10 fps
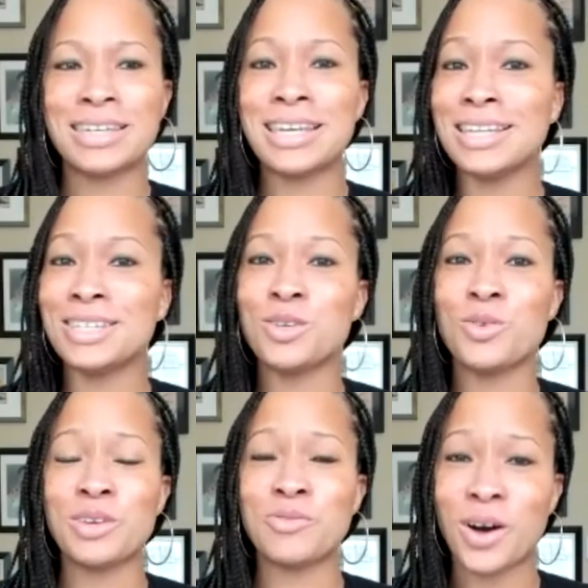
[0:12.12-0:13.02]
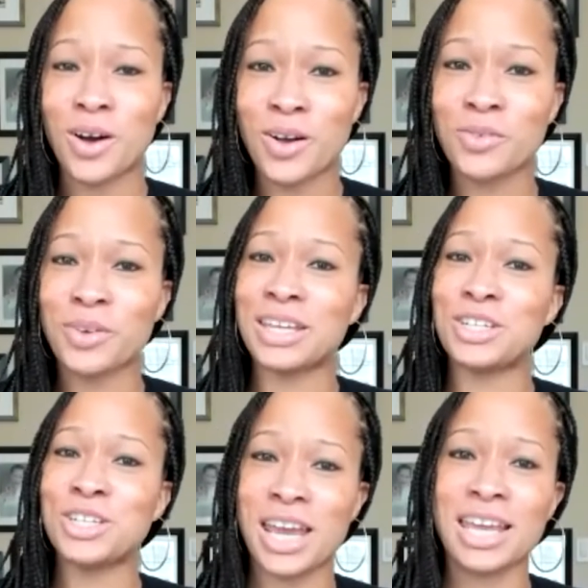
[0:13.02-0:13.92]
needs to evolve and
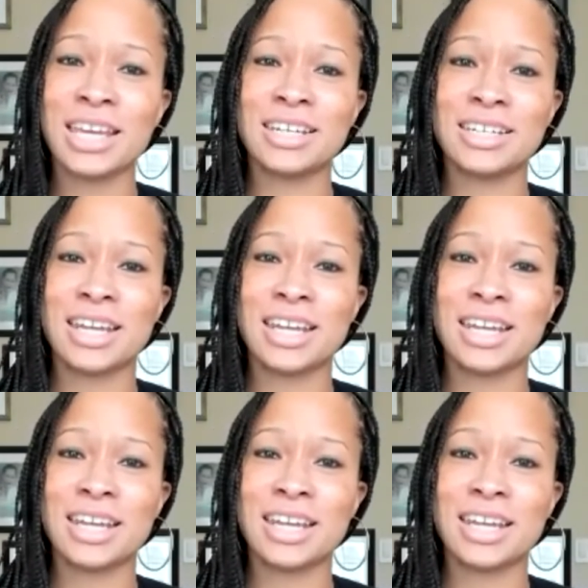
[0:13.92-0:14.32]
change.